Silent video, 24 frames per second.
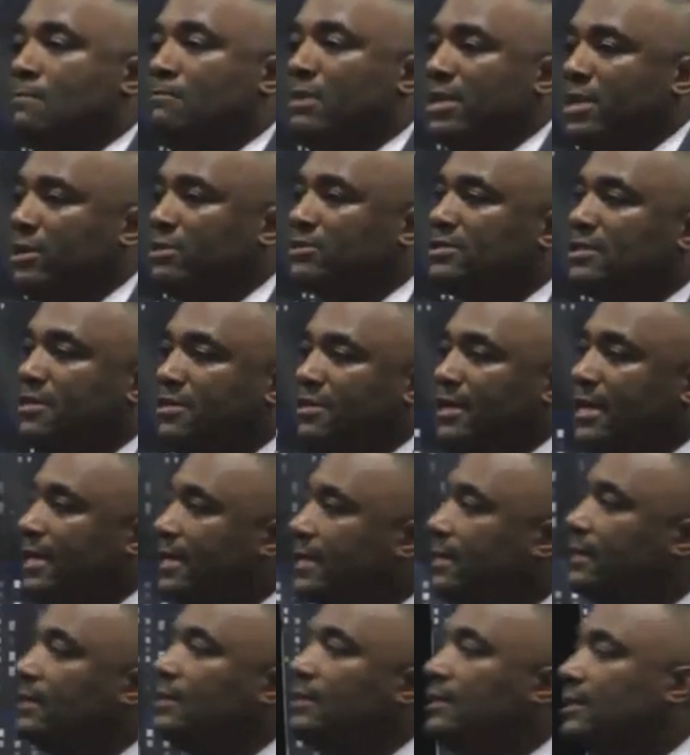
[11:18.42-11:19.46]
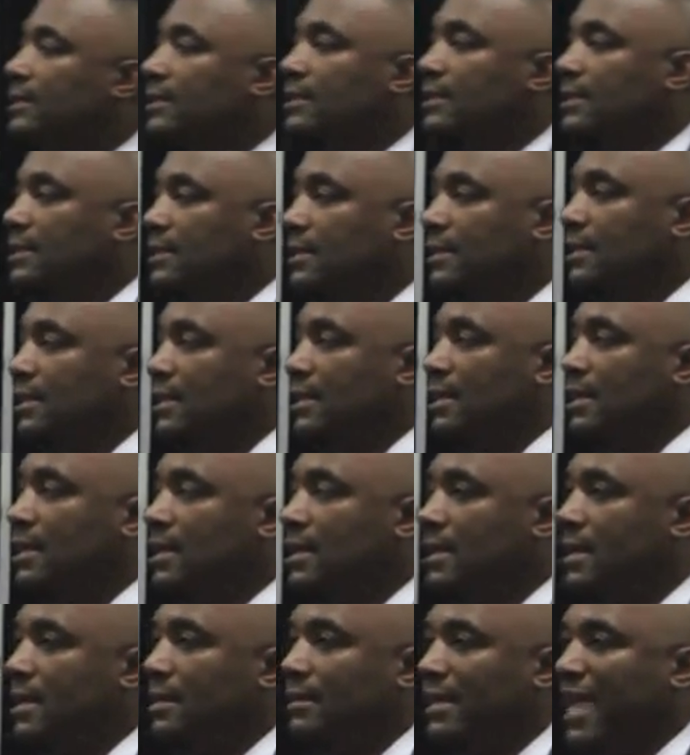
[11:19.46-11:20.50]
But here's the thing.
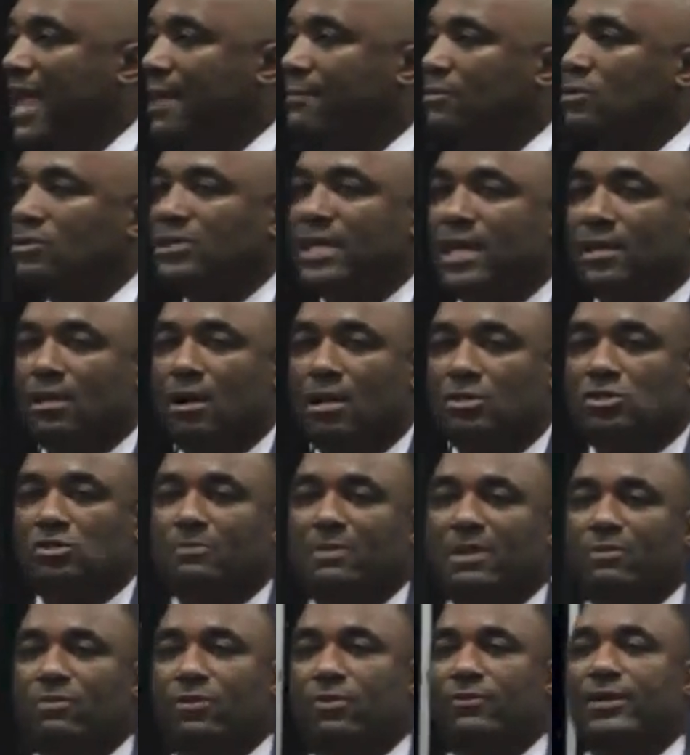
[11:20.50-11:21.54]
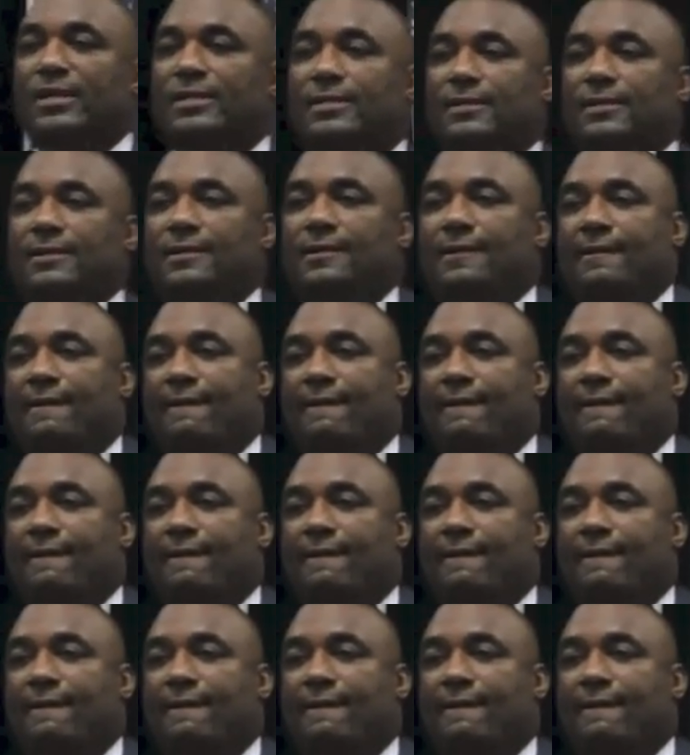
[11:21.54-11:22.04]
Labels can also be rewritten.